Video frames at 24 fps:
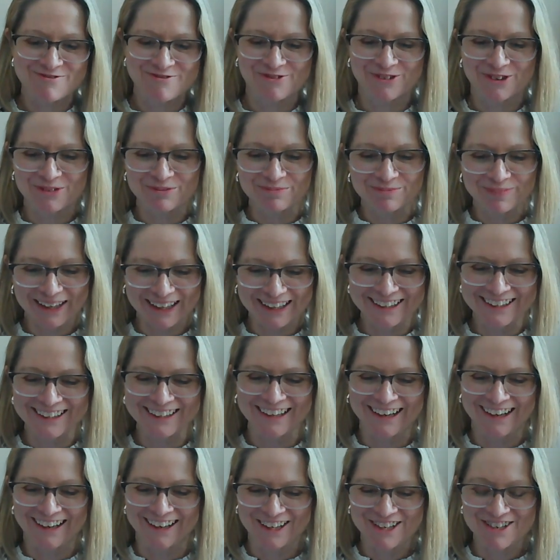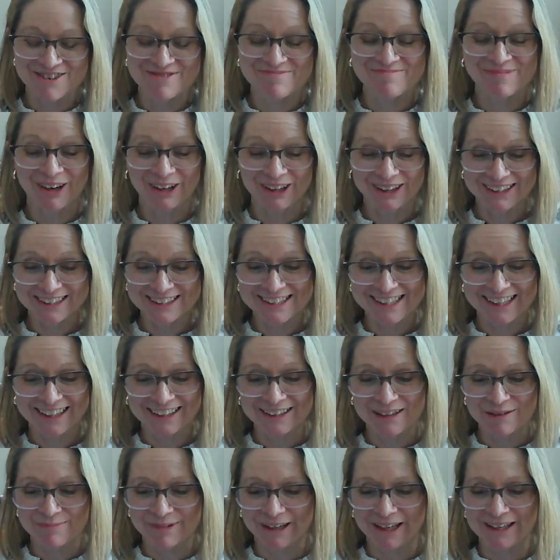for me on a
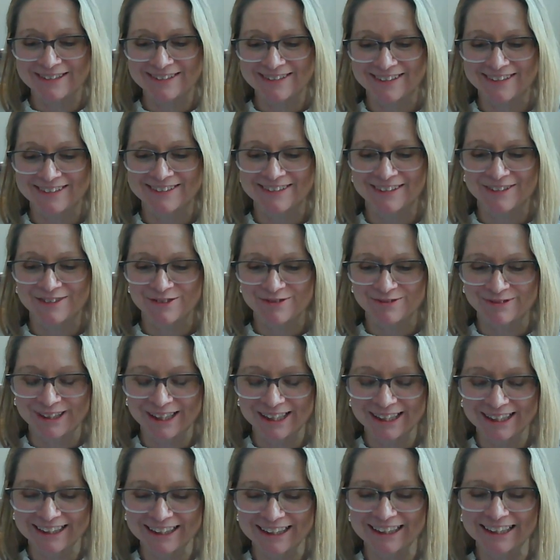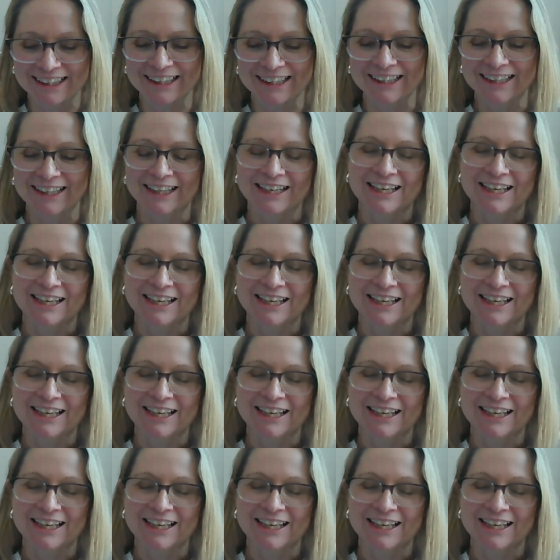daily basis is really